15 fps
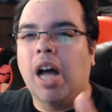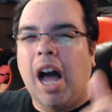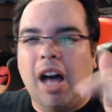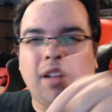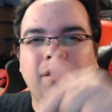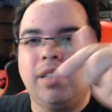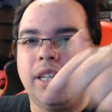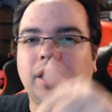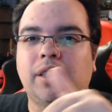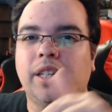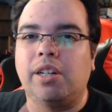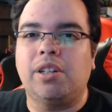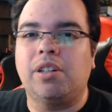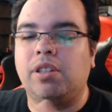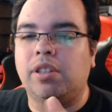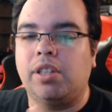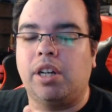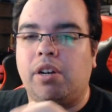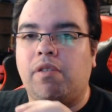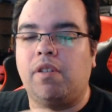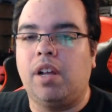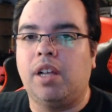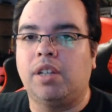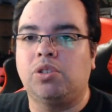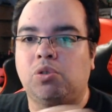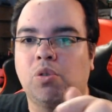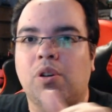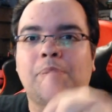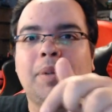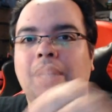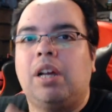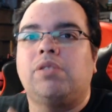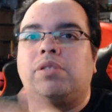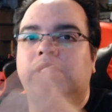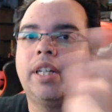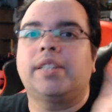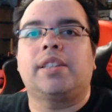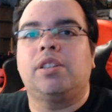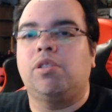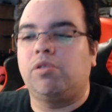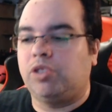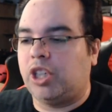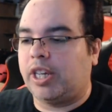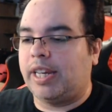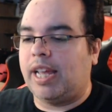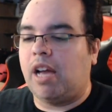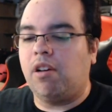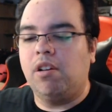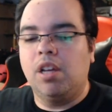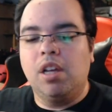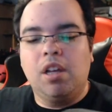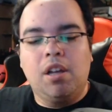I'll link their their uh, store below so you guys can go check it out.